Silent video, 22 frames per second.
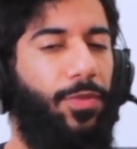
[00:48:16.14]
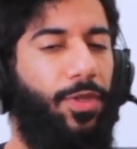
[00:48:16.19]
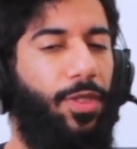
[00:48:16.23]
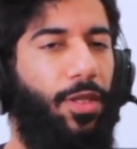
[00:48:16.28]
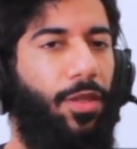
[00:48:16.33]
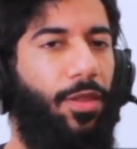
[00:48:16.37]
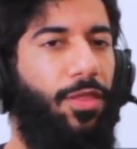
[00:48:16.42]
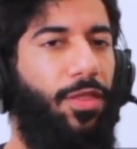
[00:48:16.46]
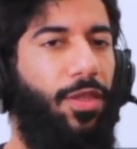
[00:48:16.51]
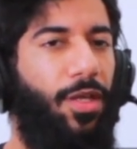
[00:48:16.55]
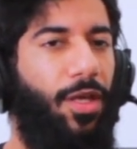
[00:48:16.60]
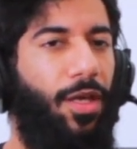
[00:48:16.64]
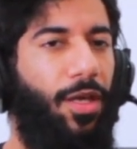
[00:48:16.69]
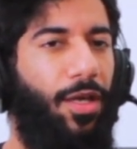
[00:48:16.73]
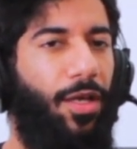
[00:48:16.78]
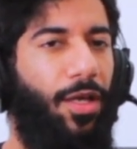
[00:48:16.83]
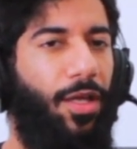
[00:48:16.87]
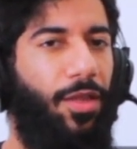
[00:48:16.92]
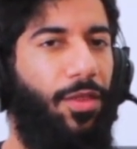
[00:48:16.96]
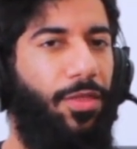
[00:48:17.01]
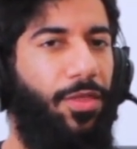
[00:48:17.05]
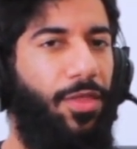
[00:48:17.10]
the,
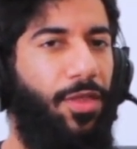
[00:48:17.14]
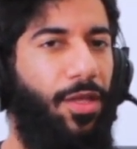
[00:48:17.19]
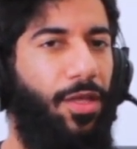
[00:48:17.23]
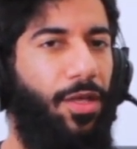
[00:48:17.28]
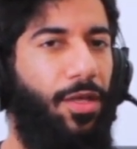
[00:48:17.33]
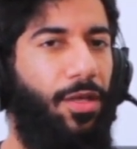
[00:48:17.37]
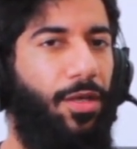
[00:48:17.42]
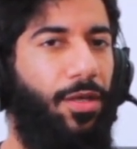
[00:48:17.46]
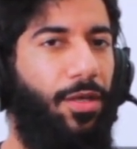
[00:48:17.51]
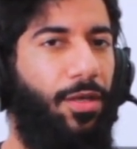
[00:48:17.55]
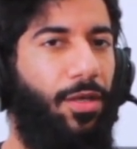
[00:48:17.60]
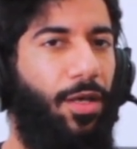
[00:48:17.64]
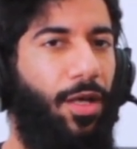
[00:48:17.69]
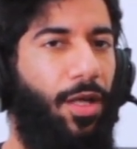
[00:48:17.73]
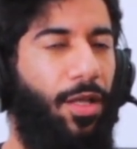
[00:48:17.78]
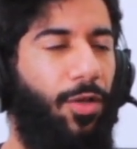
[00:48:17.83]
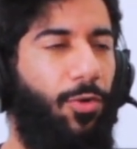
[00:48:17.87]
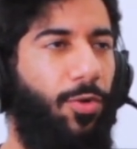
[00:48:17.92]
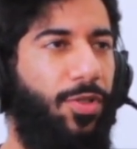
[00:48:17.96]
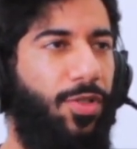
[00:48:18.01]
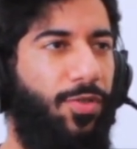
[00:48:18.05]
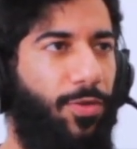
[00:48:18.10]
uh, the
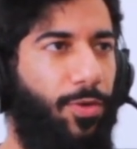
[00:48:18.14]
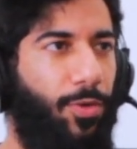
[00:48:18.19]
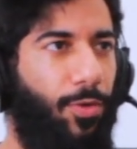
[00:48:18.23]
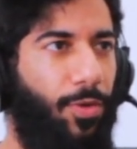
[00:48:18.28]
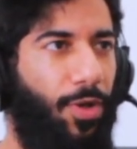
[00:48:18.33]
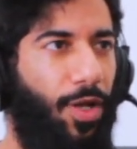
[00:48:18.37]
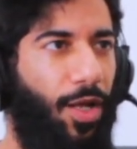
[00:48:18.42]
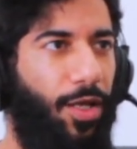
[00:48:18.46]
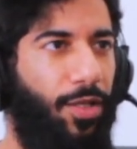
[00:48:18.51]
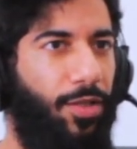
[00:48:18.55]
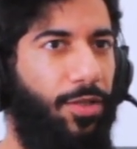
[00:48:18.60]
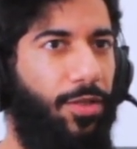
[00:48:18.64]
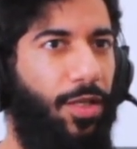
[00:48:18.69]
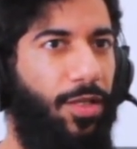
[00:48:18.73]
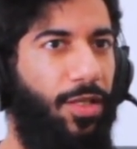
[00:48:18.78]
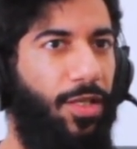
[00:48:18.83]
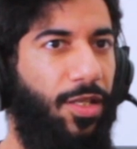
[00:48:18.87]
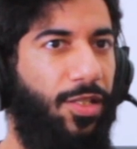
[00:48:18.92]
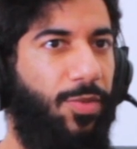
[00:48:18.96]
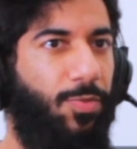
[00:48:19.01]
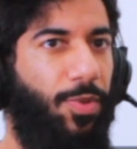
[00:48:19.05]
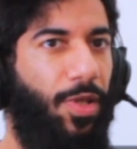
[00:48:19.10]
eloquence of the Quran and
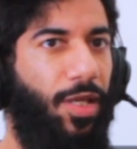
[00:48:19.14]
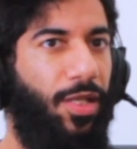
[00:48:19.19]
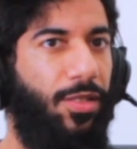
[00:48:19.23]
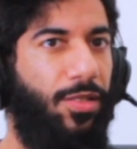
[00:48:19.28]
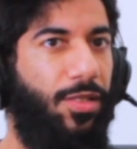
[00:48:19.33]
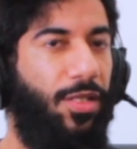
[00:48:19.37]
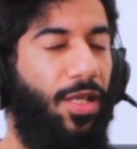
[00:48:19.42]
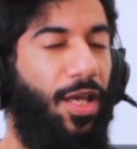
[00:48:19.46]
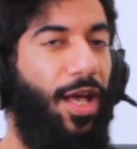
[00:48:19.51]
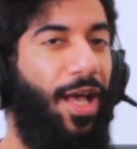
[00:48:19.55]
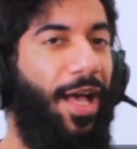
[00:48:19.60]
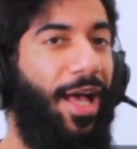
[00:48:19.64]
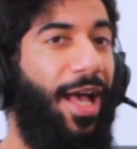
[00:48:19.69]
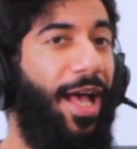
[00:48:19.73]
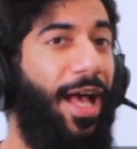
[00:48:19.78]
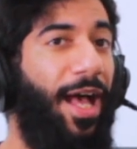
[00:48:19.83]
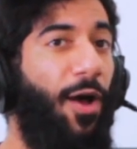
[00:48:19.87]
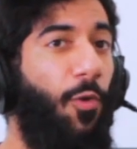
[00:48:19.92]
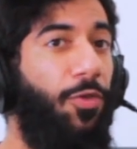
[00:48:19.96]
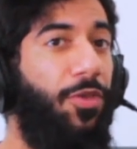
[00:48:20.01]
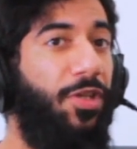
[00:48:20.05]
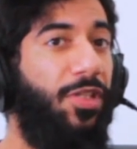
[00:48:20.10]
he explains
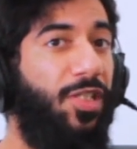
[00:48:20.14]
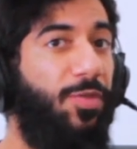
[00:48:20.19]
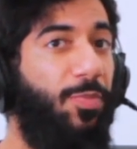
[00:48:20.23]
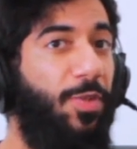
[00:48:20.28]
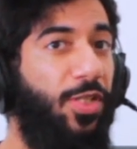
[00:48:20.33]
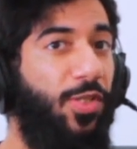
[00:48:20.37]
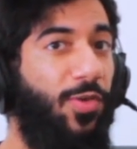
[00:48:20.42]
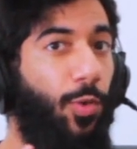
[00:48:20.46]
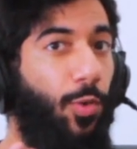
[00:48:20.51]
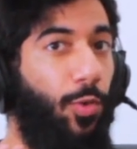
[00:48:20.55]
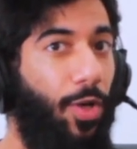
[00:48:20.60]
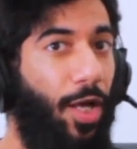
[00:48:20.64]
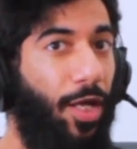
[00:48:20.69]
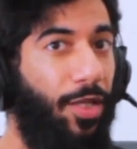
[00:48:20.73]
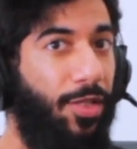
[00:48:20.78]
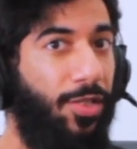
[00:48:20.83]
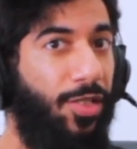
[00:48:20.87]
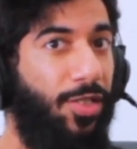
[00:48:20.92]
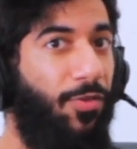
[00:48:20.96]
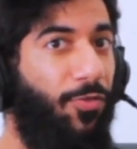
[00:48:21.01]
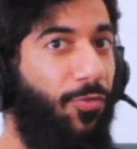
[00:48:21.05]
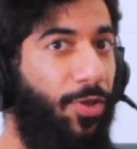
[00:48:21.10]
how the speech of the Quran
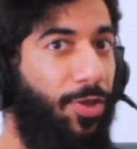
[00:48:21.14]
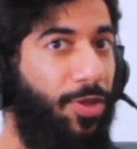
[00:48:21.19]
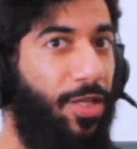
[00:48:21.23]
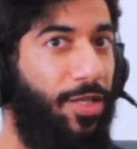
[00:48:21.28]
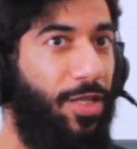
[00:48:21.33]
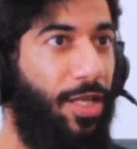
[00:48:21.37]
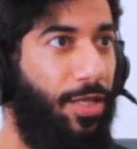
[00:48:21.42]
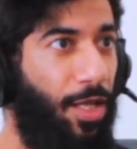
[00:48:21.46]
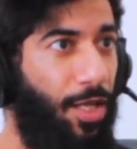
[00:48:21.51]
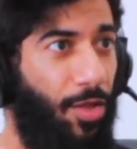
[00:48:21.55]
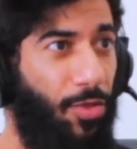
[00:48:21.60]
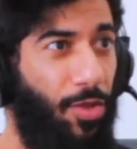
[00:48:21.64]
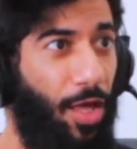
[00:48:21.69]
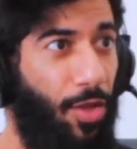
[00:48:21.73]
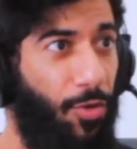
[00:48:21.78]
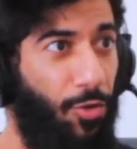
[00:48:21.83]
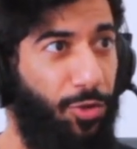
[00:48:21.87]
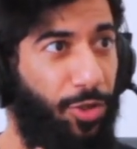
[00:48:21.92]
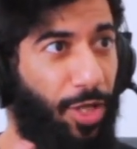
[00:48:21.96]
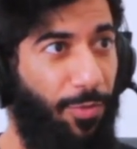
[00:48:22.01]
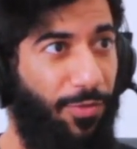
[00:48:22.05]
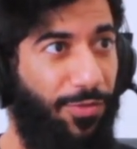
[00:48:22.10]
is different than any
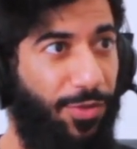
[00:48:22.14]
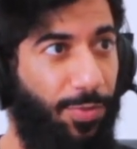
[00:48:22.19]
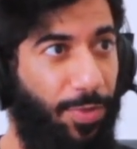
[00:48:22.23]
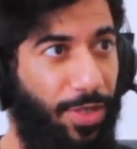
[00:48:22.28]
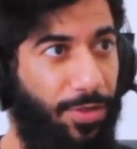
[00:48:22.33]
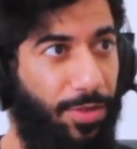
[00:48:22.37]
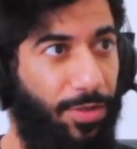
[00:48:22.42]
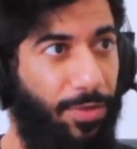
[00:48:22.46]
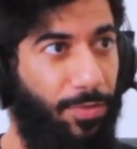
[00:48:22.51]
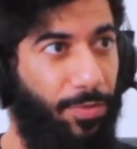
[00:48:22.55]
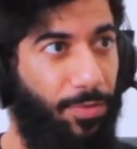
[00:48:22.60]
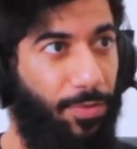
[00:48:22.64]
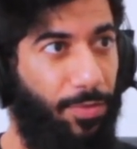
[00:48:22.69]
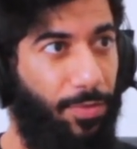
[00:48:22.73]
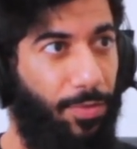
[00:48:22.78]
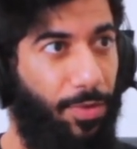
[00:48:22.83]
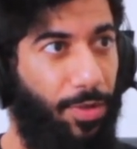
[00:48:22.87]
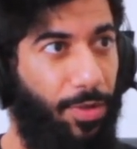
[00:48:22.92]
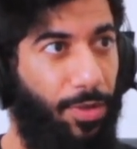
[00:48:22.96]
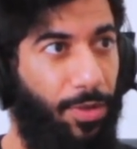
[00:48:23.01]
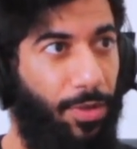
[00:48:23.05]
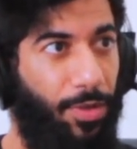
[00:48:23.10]
other type of speech.
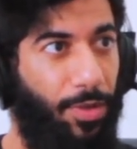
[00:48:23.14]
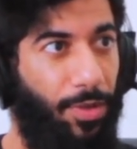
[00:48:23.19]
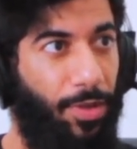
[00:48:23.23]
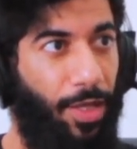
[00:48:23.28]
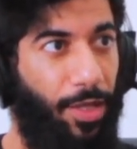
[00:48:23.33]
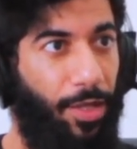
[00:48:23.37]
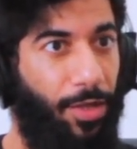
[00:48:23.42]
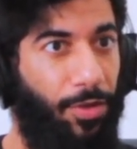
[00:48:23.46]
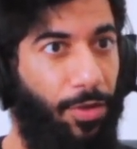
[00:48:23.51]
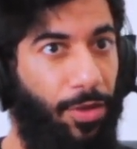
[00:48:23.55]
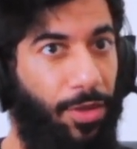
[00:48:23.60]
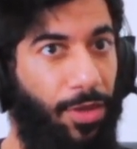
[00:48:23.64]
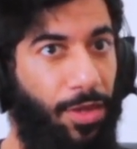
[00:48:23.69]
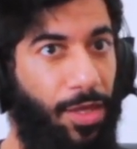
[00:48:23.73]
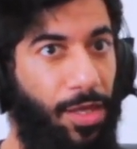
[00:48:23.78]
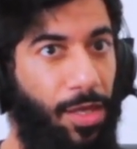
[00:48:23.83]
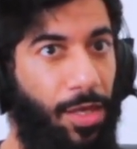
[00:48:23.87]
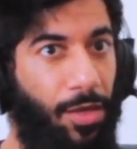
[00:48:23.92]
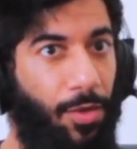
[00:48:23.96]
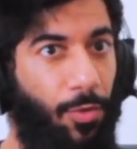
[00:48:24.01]
Like the